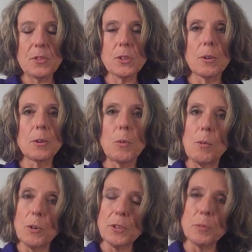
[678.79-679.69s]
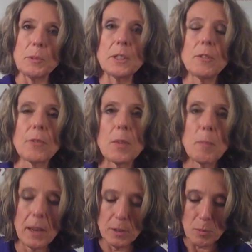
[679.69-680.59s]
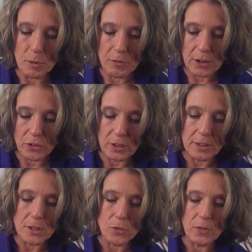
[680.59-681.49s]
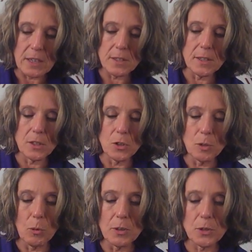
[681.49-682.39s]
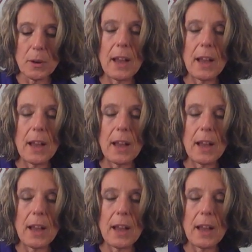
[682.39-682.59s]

So, what we're to believe from the medical profession is fetuses and newborns are